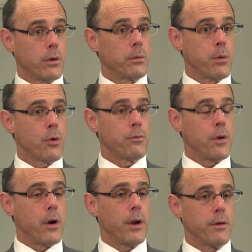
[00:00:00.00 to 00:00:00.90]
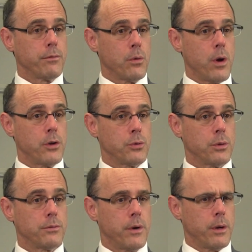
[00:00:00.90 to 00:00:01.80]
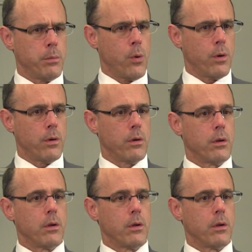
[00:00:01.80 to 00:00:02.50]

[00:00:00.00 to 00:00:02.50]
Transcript: They're both very influential. Is it's very the important. The change